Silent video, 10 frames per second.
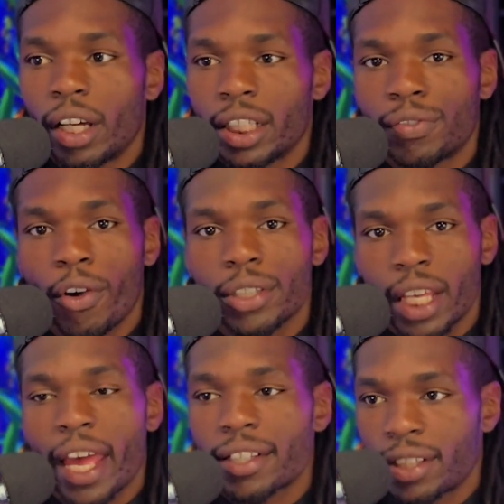as far
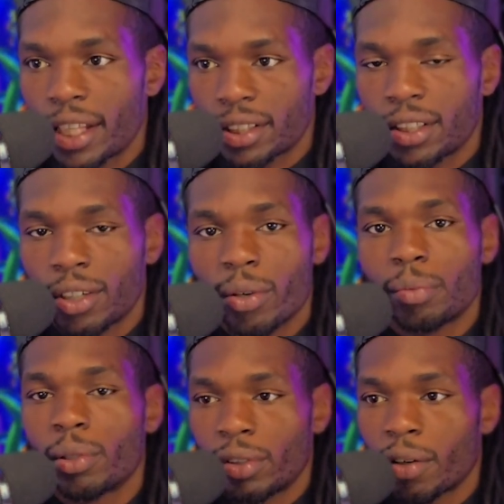as assets in the
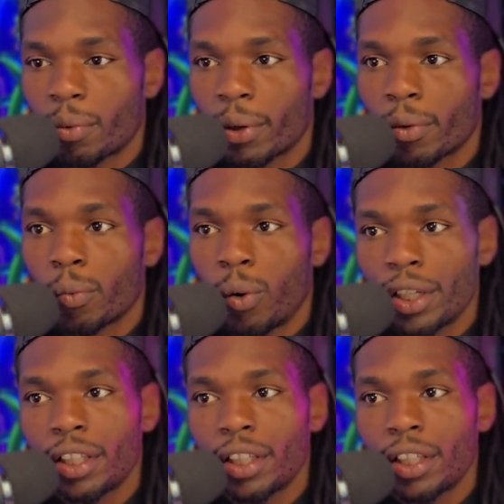crypto network. One